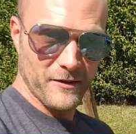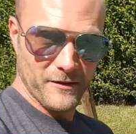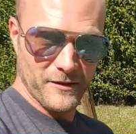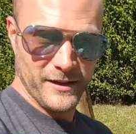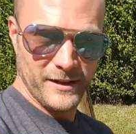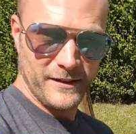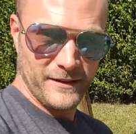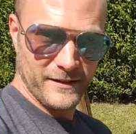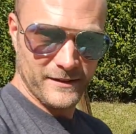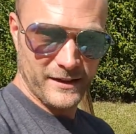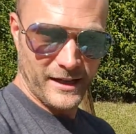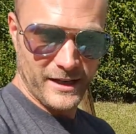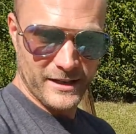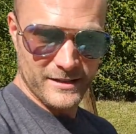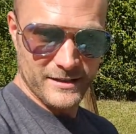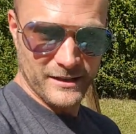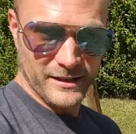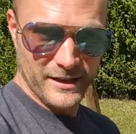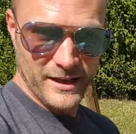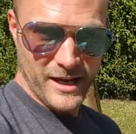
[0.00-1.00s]
this is
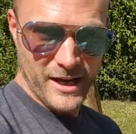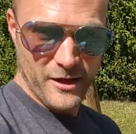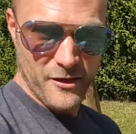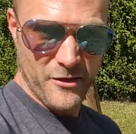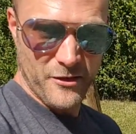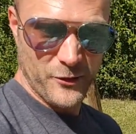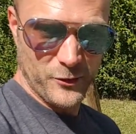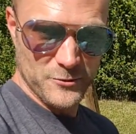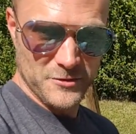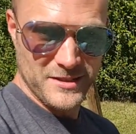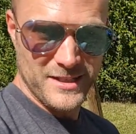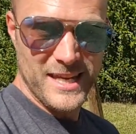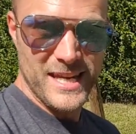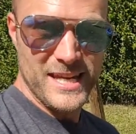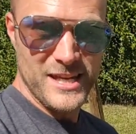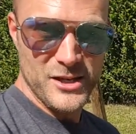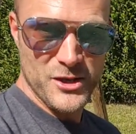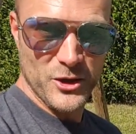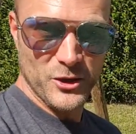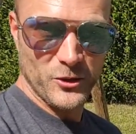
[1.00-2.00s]
actually a
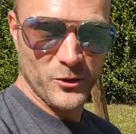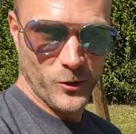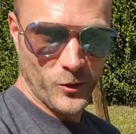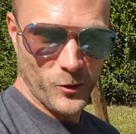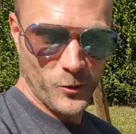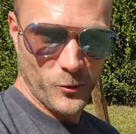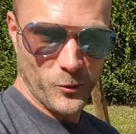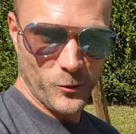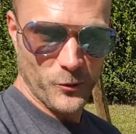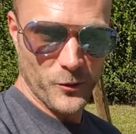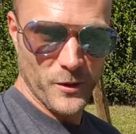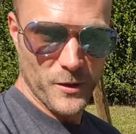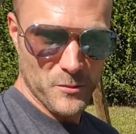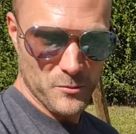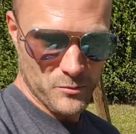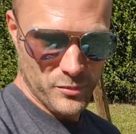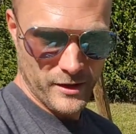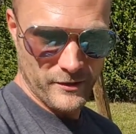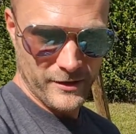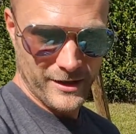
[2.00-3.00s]
13-year-old
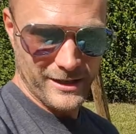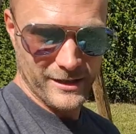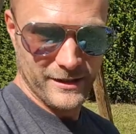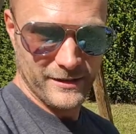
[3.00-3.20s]
Bivy.